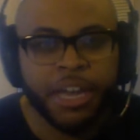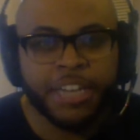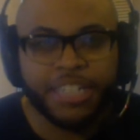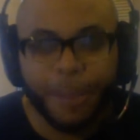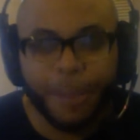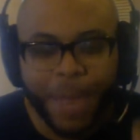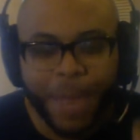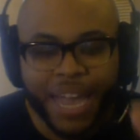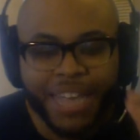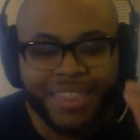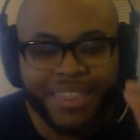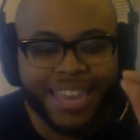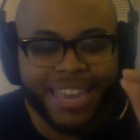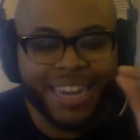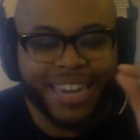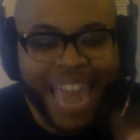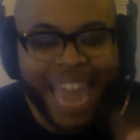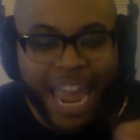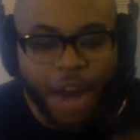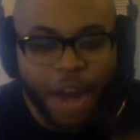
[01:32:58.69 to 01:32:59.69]
to paint the
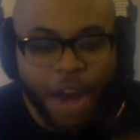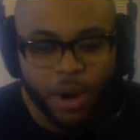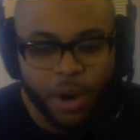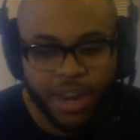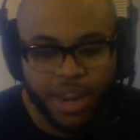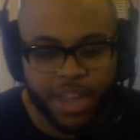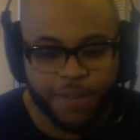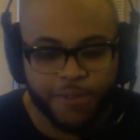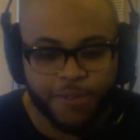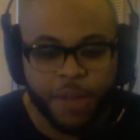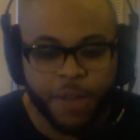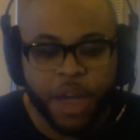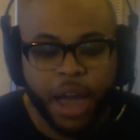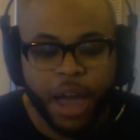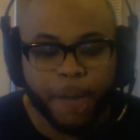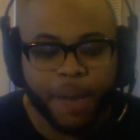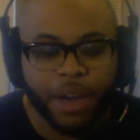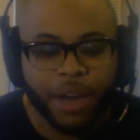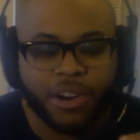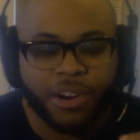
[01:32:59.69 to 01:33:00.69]
narrative
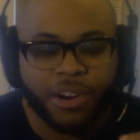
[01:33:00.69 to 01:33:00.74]
about her